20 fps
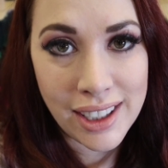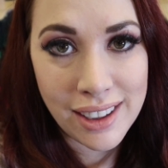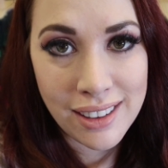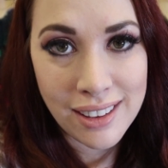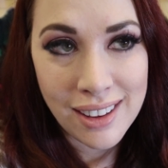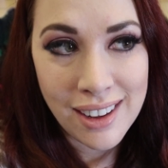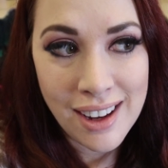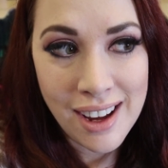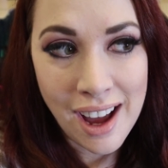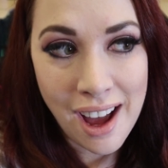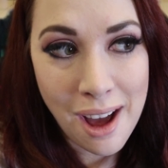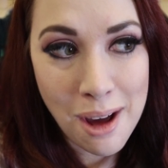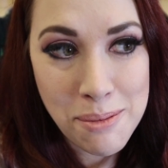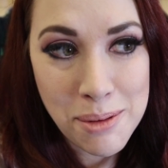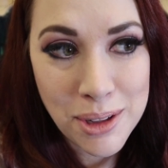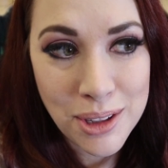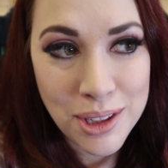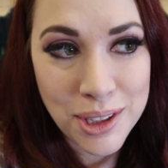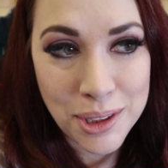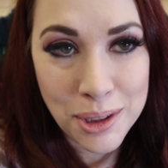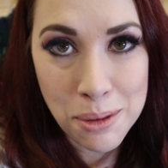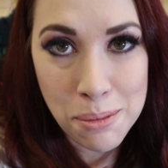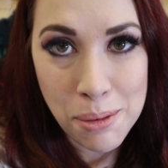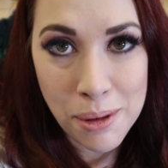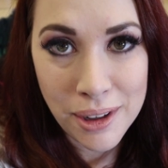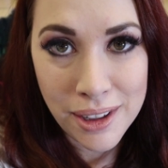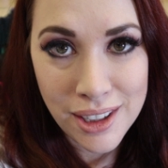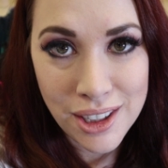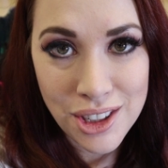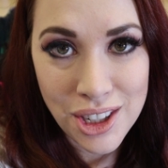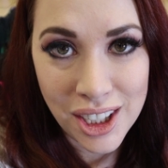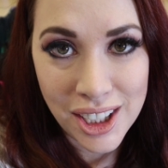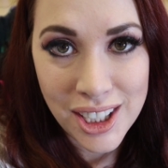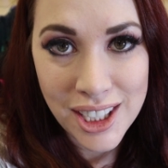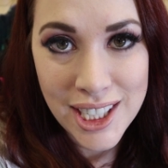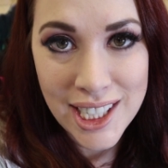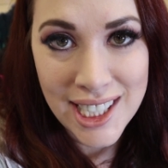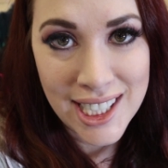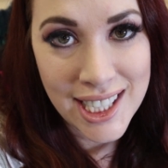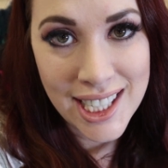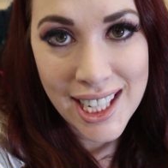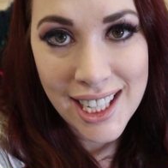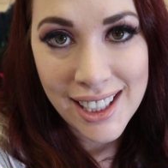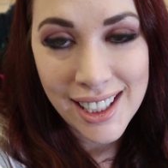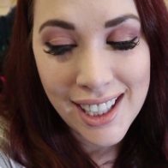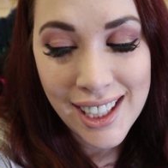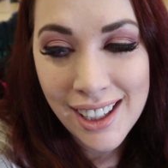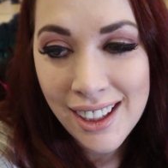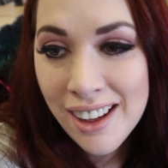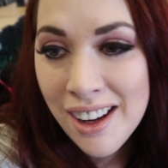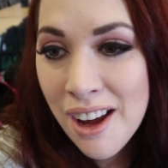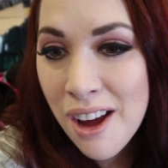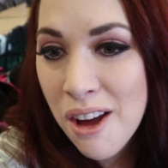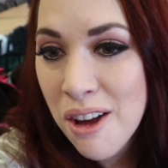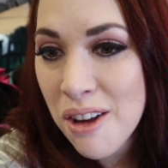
Like have been super into Chuck E. Cheese lately.